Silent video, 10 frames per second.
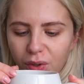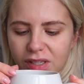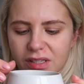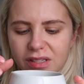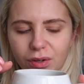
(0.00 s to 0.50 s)

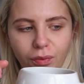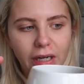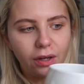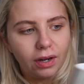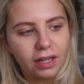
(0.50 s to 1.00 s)
It's still
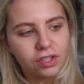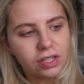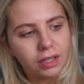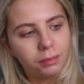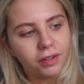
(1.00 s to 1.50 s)
really hot
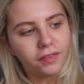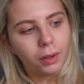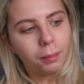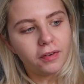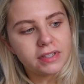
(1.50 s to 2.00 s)
actually, I'm not even
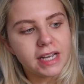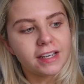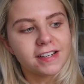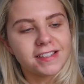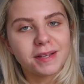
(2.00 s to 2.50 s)
gonna bother
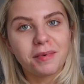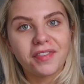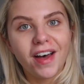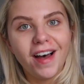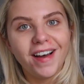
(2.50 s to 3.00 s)
taking a sip of
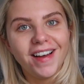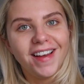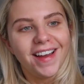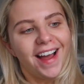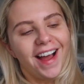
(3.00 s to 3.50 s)
that.
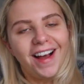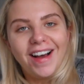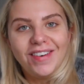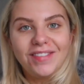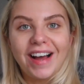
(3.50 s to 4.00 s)

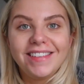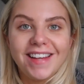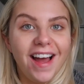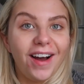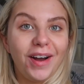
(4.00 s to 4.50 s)
And
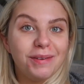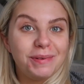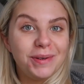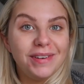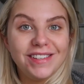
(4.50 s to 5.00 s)
yeah, I
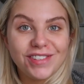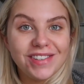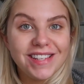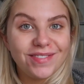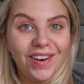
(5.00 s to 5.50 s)
hope you
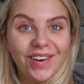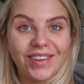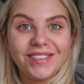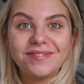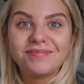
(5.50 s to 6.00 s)
enjoy this vlog.